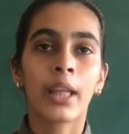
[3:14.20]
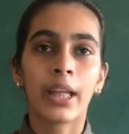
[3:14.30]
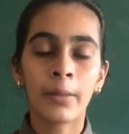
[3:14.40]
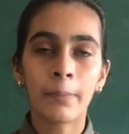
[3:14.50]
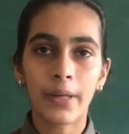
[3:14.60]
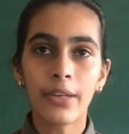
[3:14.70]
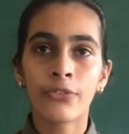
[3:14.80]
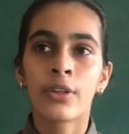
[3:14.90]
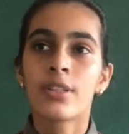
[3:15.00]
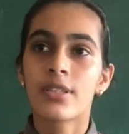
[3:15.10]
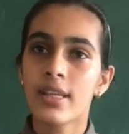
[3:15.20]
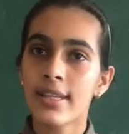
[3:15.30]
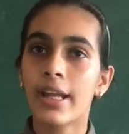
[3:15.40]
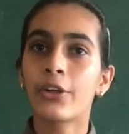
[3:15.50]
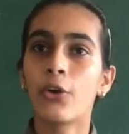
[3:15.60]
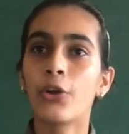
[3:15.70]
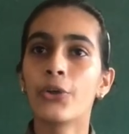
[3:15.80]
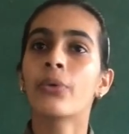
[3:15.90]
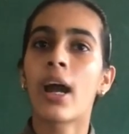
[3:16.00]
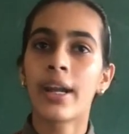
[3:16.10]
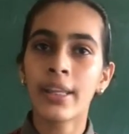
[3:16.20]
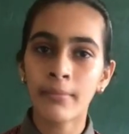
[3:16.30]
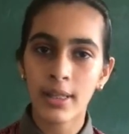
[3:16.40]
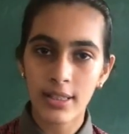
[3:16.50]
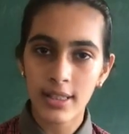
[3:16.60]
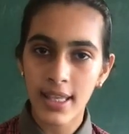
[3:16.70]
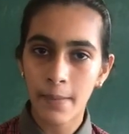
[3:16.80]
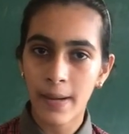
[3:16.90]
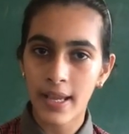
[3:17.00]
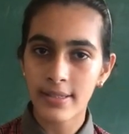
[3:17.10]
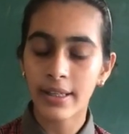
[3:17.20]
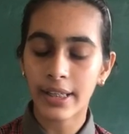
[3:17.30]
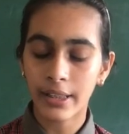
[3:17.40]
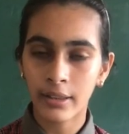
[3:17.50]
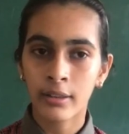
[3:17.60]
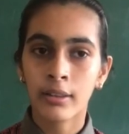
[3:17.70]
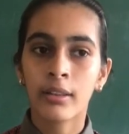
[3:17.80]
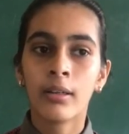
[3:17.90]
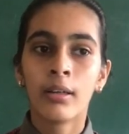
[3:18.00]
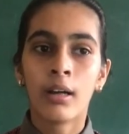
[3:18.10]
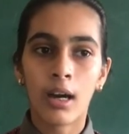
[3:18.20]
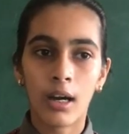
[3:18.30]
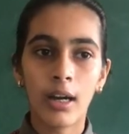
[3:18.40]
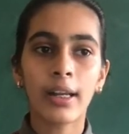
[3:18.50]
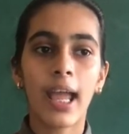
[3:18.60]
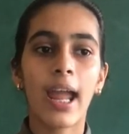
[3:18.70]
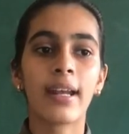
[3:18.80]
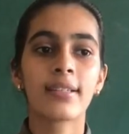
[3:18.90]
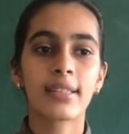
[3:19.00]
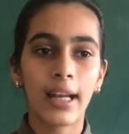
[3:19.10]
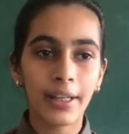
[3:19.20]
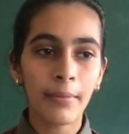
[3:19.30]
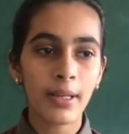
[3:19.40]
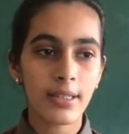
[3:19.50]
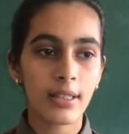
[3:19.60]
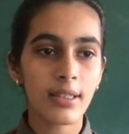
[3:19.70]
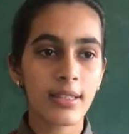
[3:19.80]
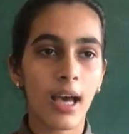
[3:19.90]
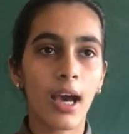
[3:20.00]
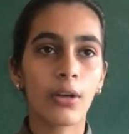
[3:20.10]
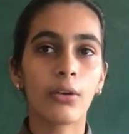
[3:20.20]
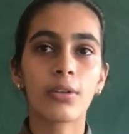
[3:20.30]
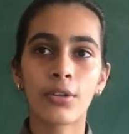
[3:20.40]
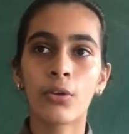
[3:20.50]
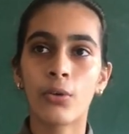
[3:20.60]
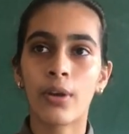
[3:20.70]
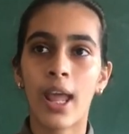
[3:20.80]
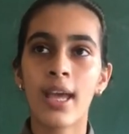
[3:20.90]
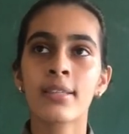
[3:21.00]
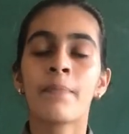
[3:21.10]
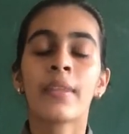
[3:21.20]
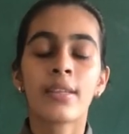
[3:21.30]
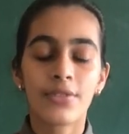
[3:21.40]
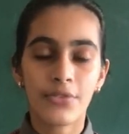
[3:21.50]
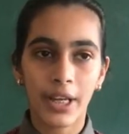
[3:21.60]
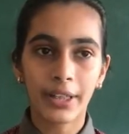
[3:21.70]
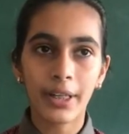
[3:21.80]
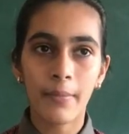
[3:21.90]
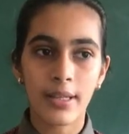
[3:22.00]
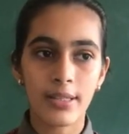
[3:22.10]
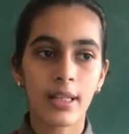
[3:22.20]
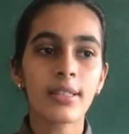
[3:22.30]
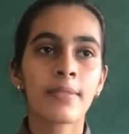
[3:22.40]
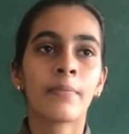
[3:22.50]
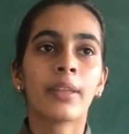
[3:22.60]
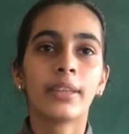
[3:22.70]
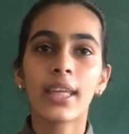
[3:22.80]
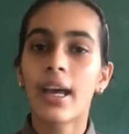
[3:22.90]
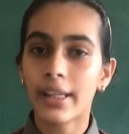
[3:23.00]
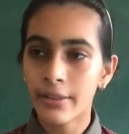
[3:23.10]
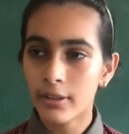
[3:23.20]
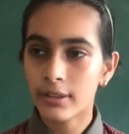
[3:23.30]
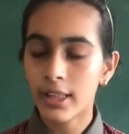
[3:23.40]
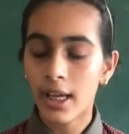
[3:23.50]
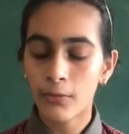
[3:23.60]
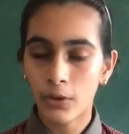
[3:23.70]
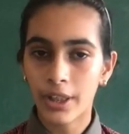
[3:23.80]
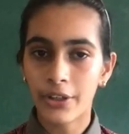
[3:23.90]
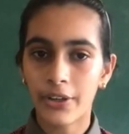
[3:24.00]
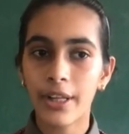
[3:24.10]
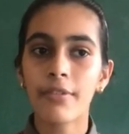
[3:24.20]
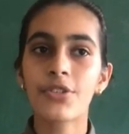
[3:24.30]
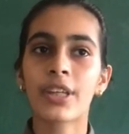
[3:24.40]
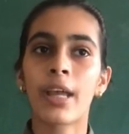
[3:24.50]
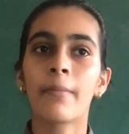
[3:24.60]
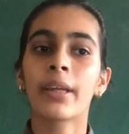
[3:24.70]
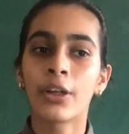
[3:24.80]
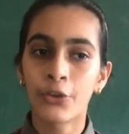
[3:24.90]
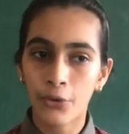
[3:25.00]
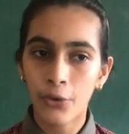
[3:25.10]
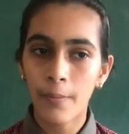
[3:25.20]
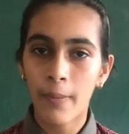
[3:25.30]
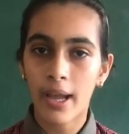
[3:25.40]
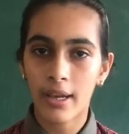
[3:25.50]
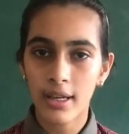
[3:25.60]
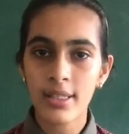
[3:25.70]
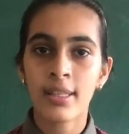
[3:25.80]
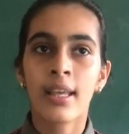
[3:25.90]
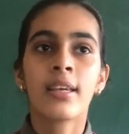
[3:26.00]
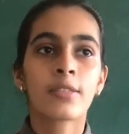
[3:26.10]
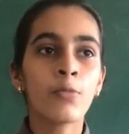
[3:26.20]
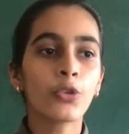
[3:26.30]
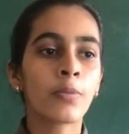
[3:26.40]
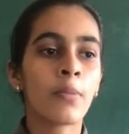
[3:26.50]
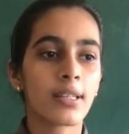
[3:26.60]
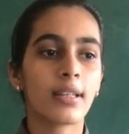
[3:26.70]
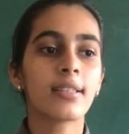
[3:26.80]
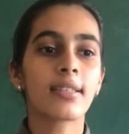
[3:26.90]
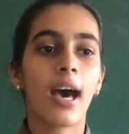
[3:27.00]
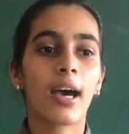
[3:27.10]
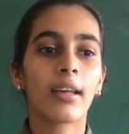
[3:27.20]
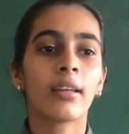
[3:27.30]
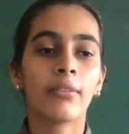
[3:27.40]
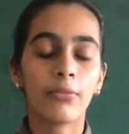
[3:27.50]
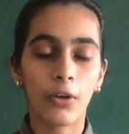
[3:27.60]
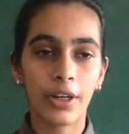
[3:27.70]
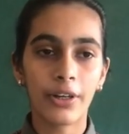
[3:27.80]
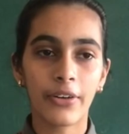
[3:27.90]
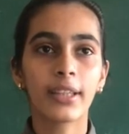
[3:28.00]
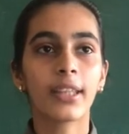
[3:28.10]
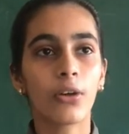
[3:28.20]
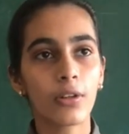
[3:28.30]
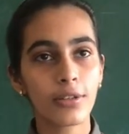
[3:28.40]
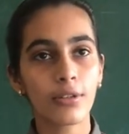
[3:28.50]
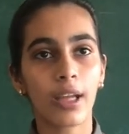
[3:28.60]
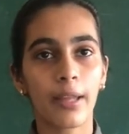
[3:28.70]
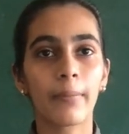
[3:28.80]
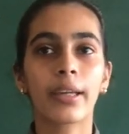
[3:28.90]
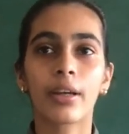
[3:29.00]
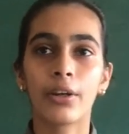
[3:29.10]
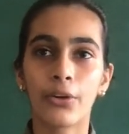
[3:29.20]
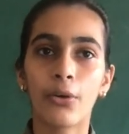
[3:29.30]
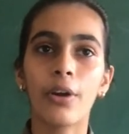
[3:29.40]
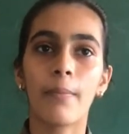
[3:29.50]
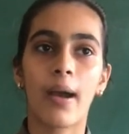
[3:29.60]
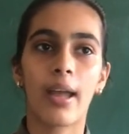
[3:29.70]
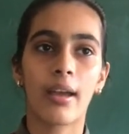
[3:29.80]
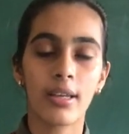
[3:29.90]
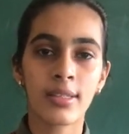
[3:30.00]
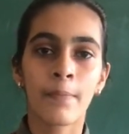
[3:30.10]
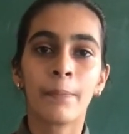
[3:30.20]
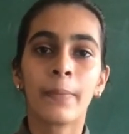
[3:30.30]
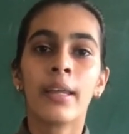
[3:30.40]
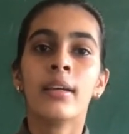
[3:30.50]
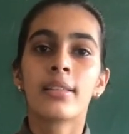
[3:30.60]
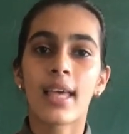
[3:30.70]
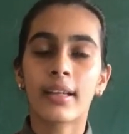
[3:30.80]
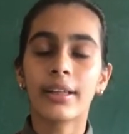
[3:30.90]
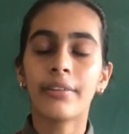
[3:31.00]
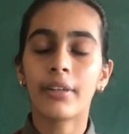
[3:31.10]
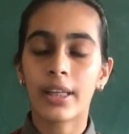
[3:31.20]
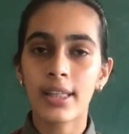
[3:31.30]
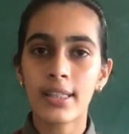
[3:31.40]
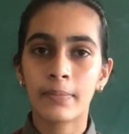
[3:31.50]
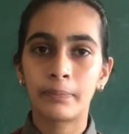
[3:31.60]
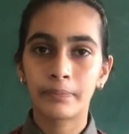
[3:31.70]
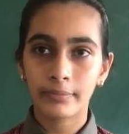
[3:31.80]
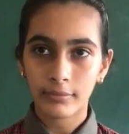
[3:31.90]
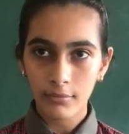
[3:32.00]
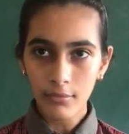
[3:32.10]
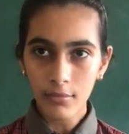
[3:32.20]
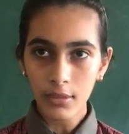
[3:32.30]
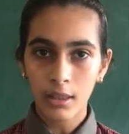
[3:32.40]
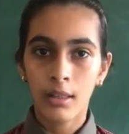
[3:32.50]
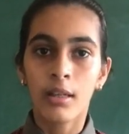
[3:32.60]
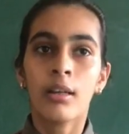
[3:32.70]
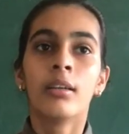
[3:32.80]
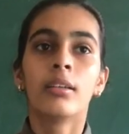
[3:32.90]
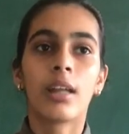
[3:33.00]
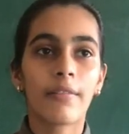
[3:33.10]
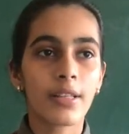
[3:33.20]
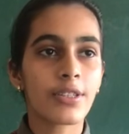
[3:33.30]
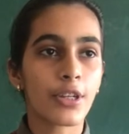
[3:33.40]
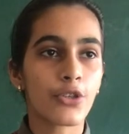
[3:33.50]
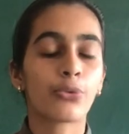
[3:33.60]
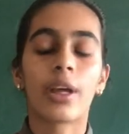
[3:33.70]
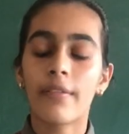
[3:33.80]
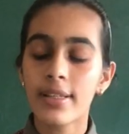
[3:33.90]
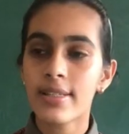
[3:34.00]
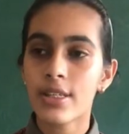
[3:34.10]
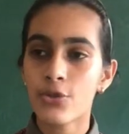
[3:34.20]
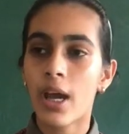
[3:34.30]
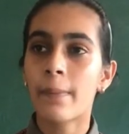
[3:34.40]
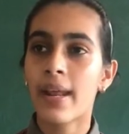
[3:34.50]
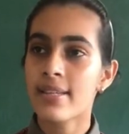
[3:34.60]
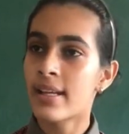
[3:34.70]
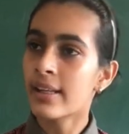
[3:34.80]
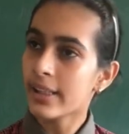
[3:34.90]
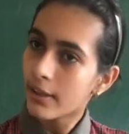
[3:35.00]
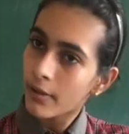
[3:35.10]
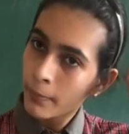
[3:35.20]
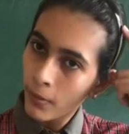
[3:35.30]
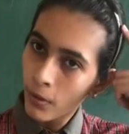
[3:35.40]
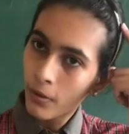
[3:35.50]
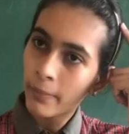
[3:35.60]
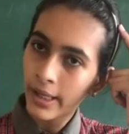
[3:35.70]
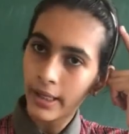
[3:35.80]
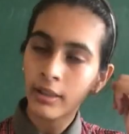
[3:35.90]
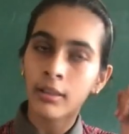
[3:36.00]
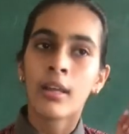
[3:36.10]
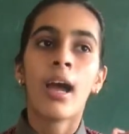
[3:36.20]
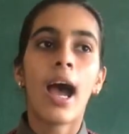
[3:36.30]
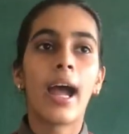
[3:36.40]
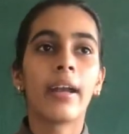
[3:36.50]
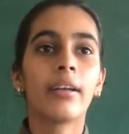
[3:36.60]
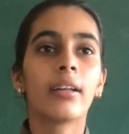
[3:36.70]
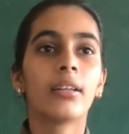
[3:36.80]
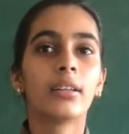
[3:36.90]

in brief. Just I told you, cardiac muscles are present in heart, and skeletal muscles are also known as straightened muscles. They are voluntary, which can be controlled by us. Smooth muscles are voluntary. They also can be controlled by us. Second one is nervous tissue. Nervous tissue are present in our brain, and